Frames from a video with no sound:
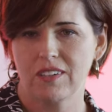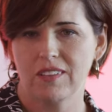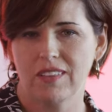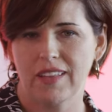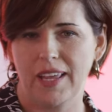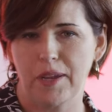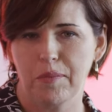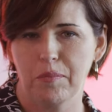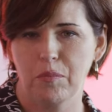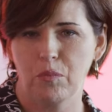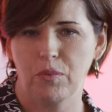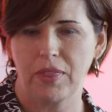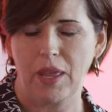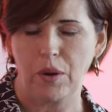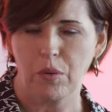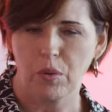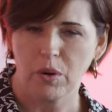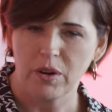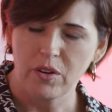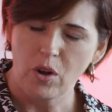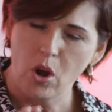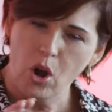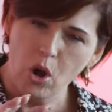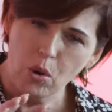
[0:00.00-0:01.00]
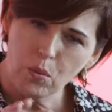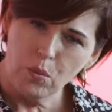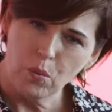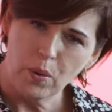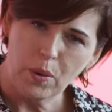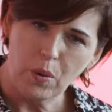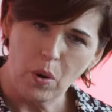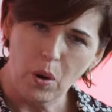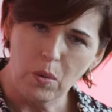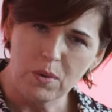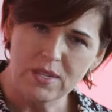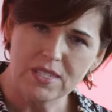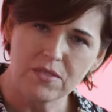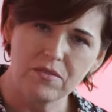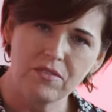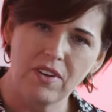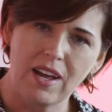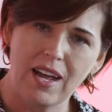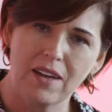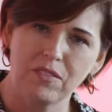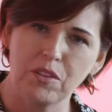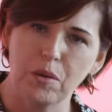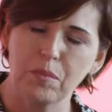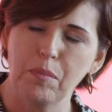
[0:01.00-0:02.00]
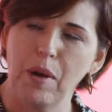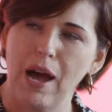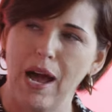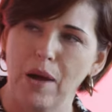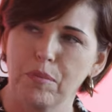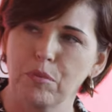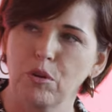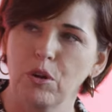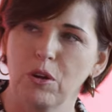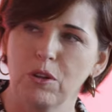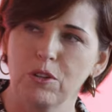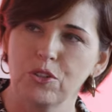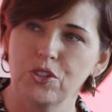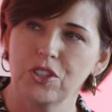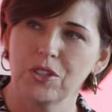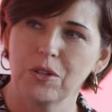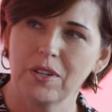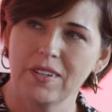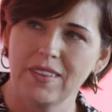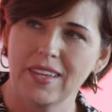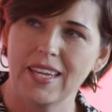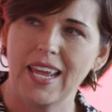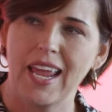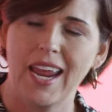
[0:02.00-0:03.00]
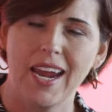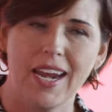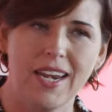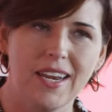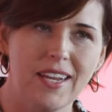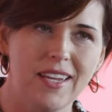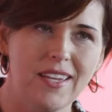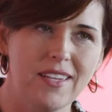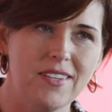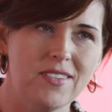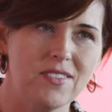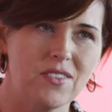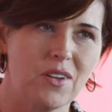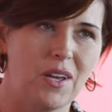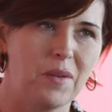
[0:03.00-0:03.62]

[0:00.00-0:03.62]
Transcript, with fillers: like they were all we were always involved in pop culture in the 80s.